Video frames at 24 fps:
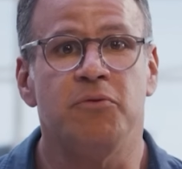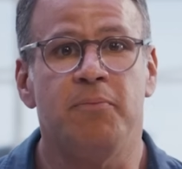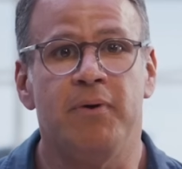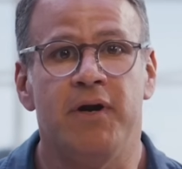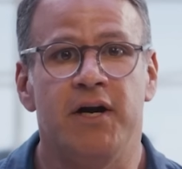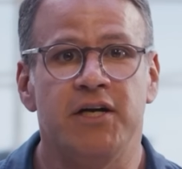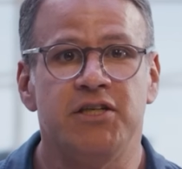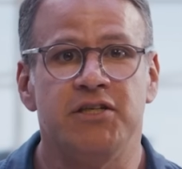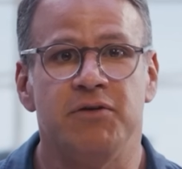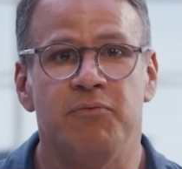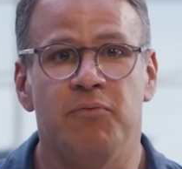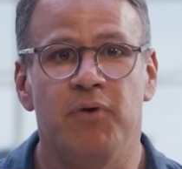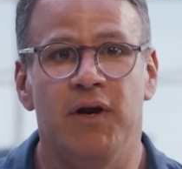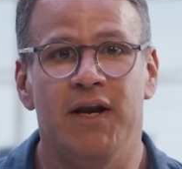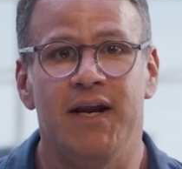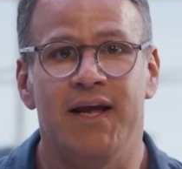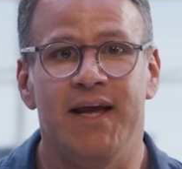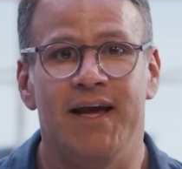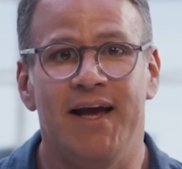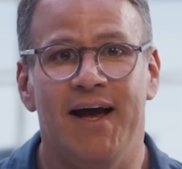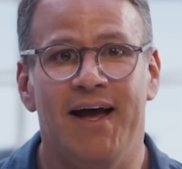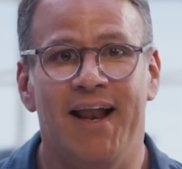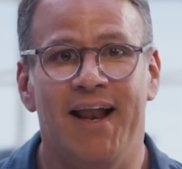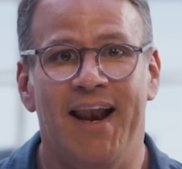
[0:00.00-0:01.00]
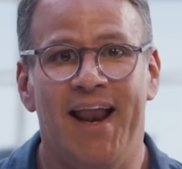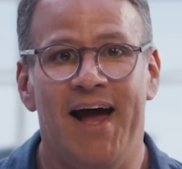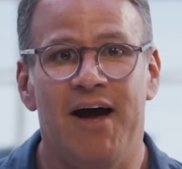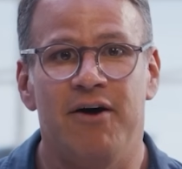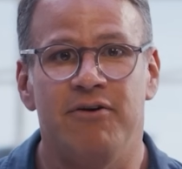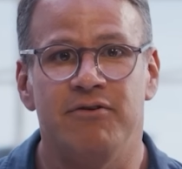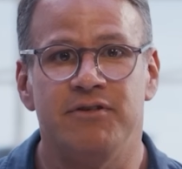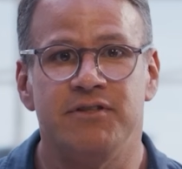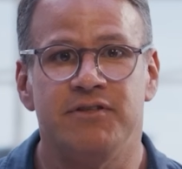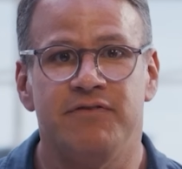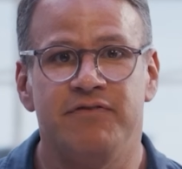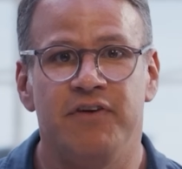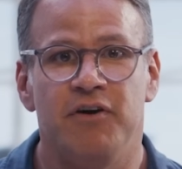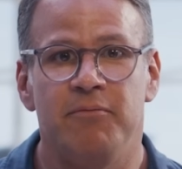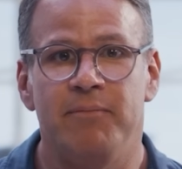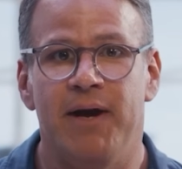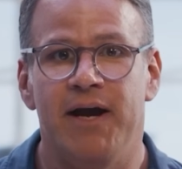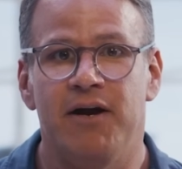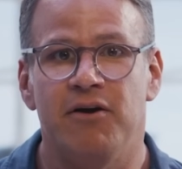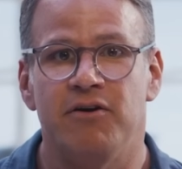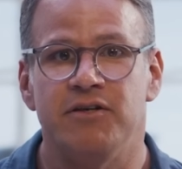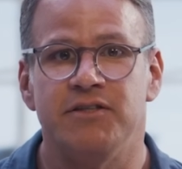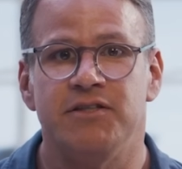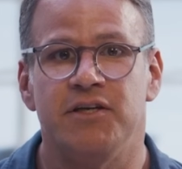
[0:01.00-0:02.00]
Virtual production really allows
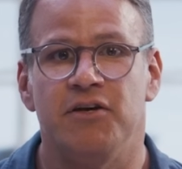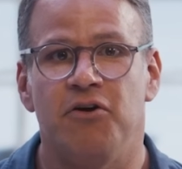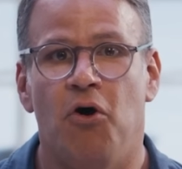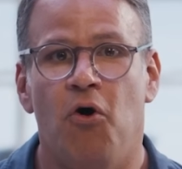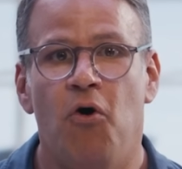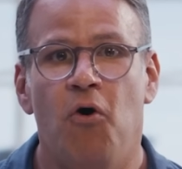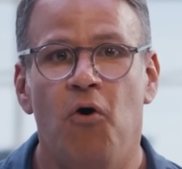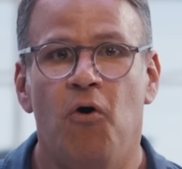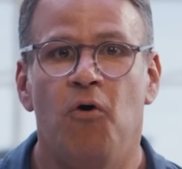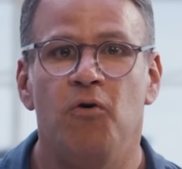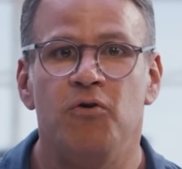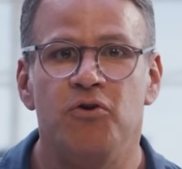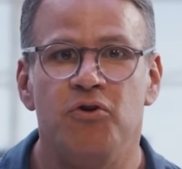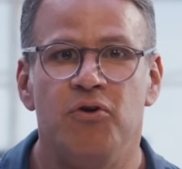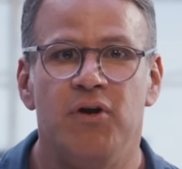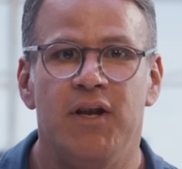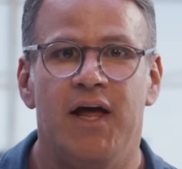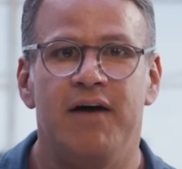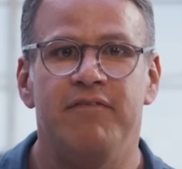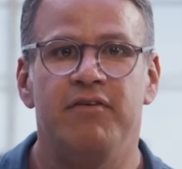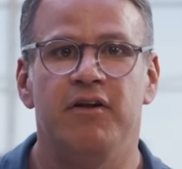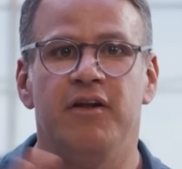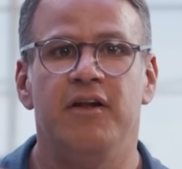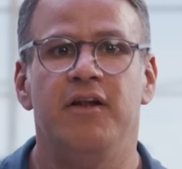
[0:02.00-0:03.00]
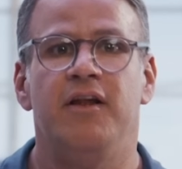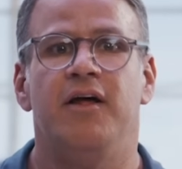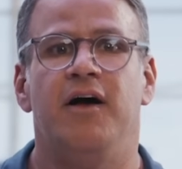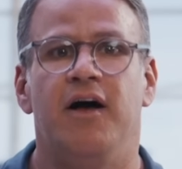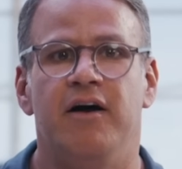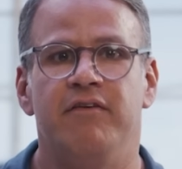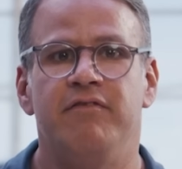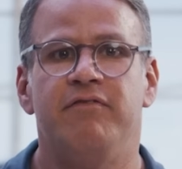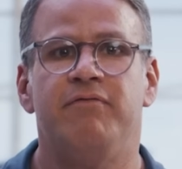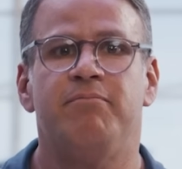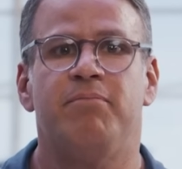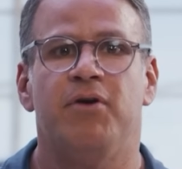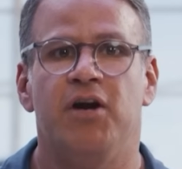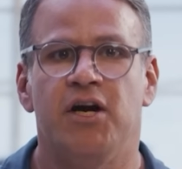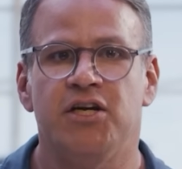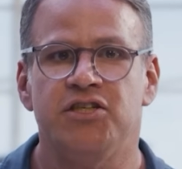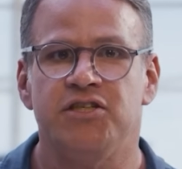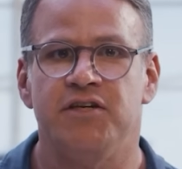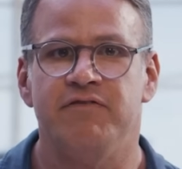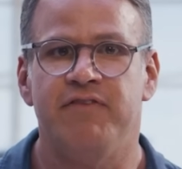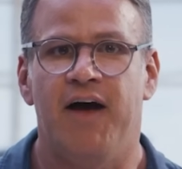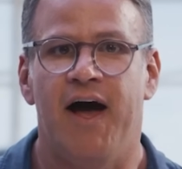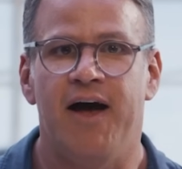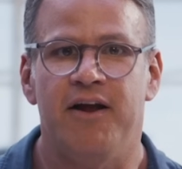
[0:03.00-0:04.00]
filmmakers a whole new level of
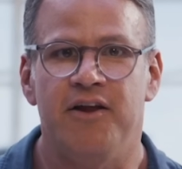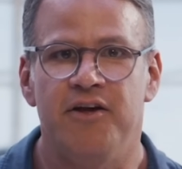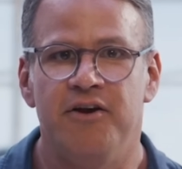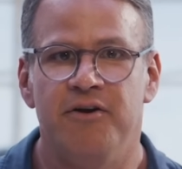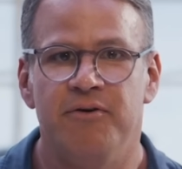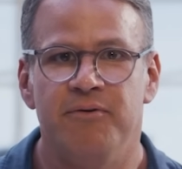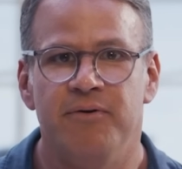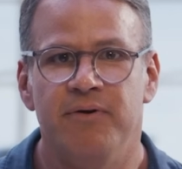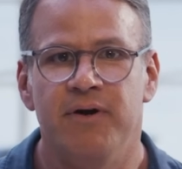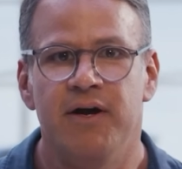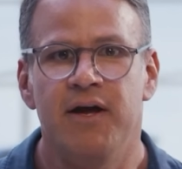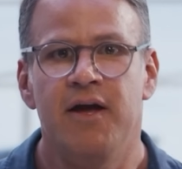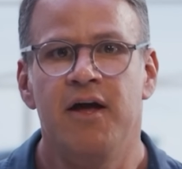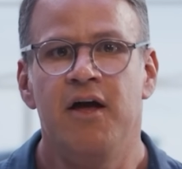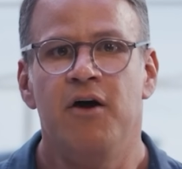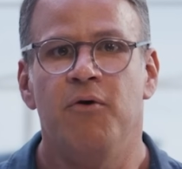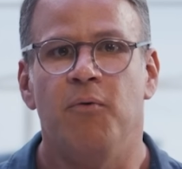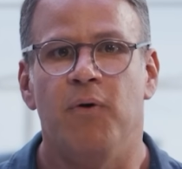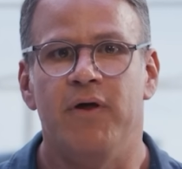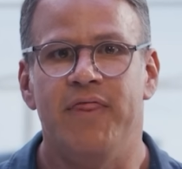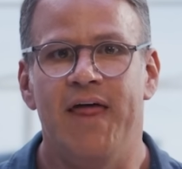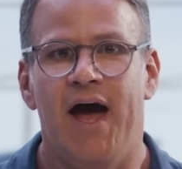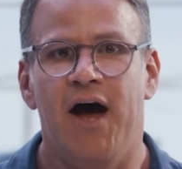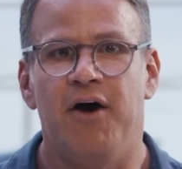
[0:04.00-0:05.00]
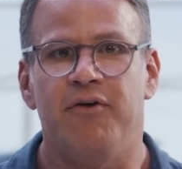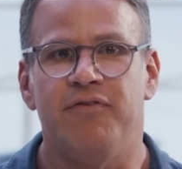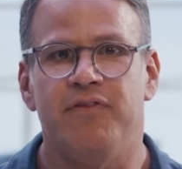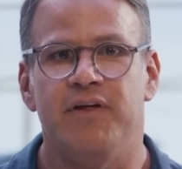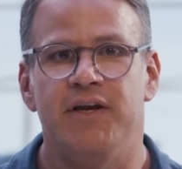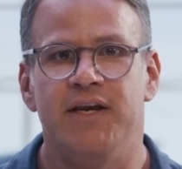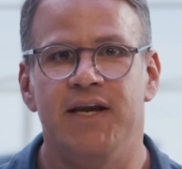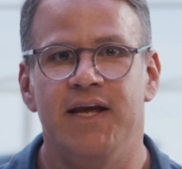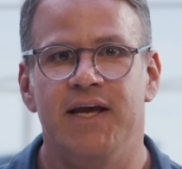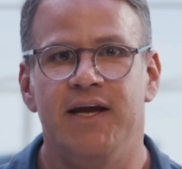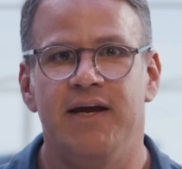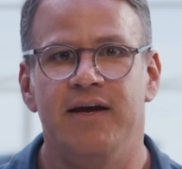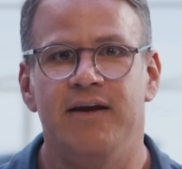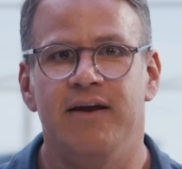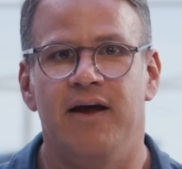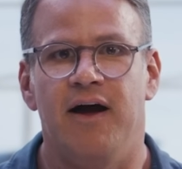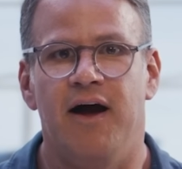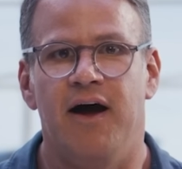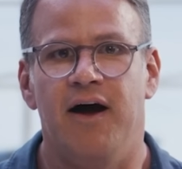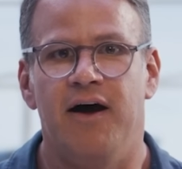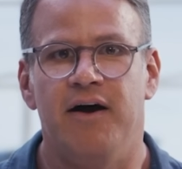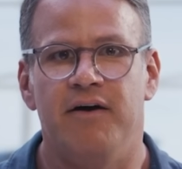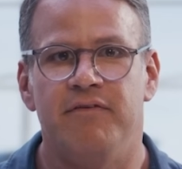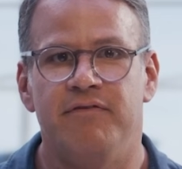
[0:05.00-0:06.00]
production value without the need
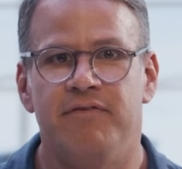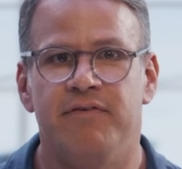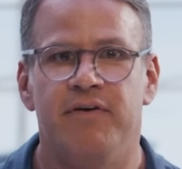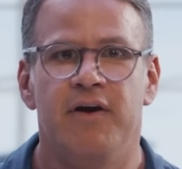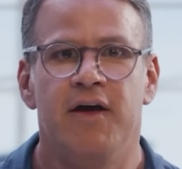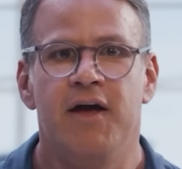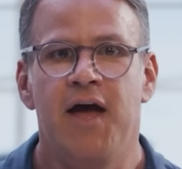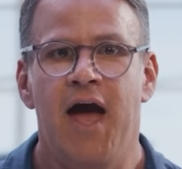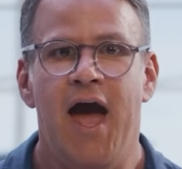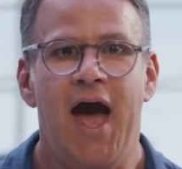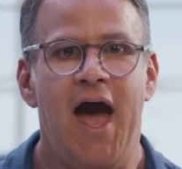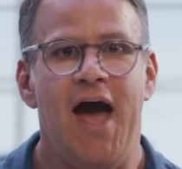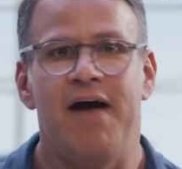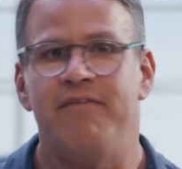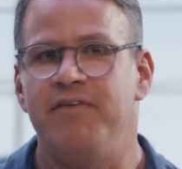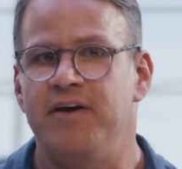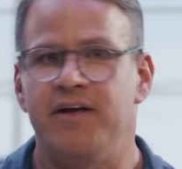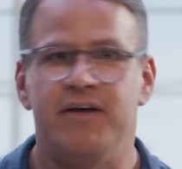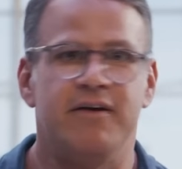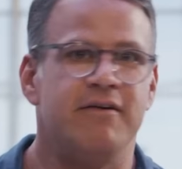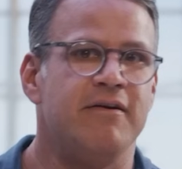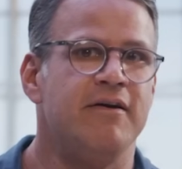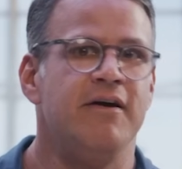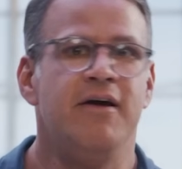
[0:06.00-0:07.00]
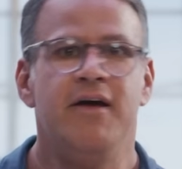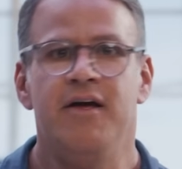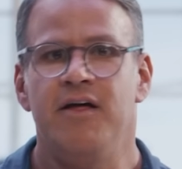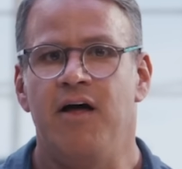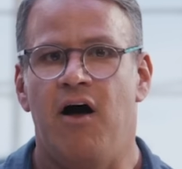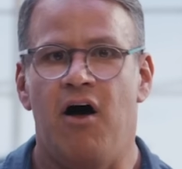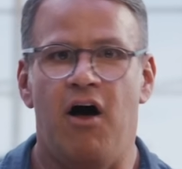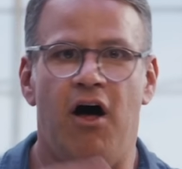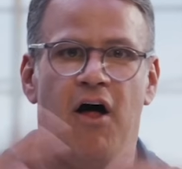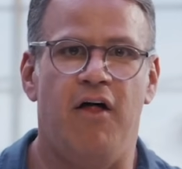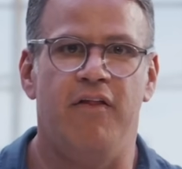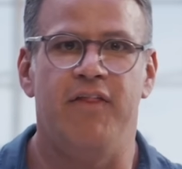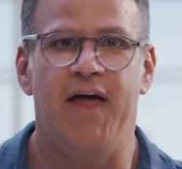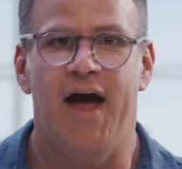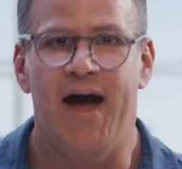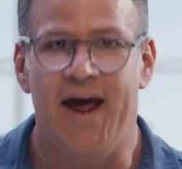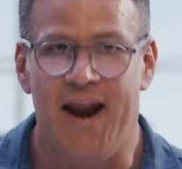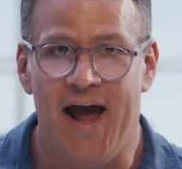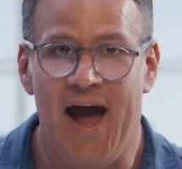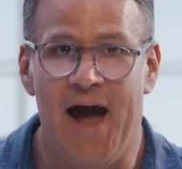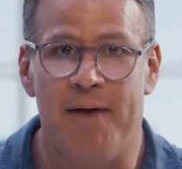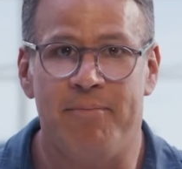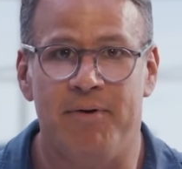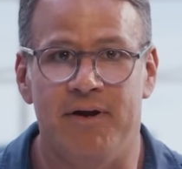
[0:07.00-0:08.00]
of having all
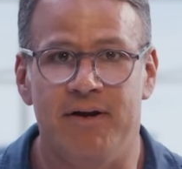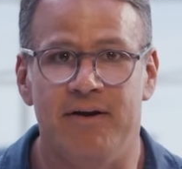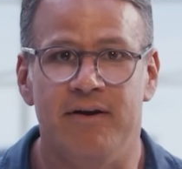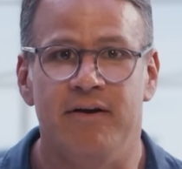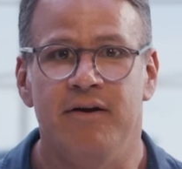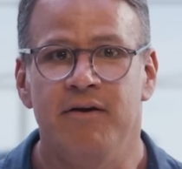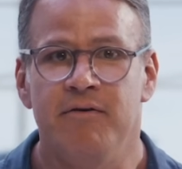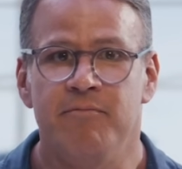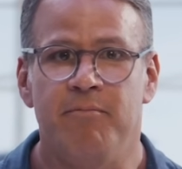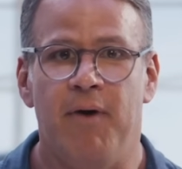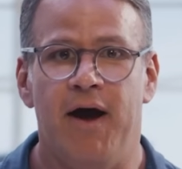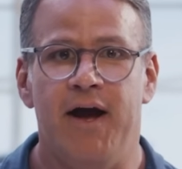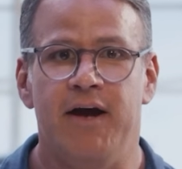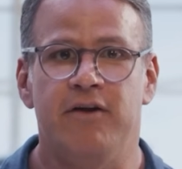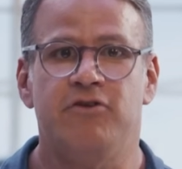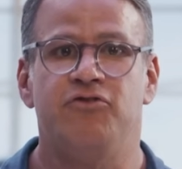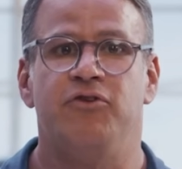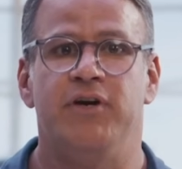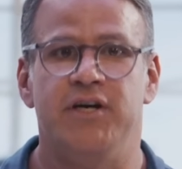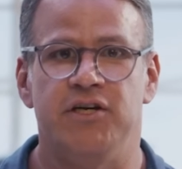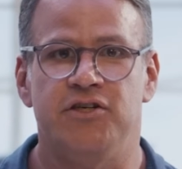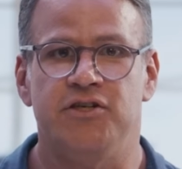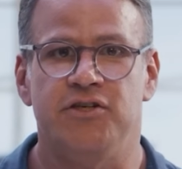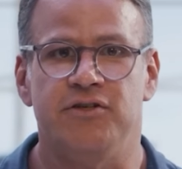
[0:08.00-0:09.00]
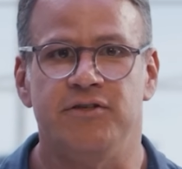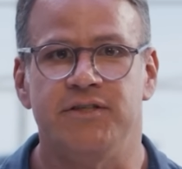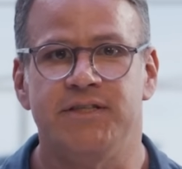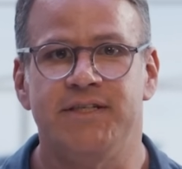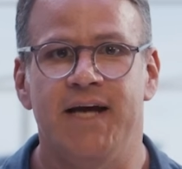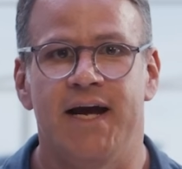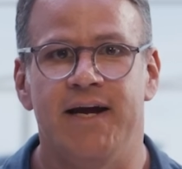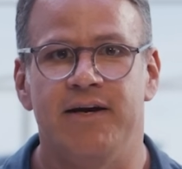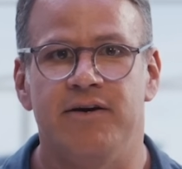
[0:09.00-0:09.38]
that happened by traditional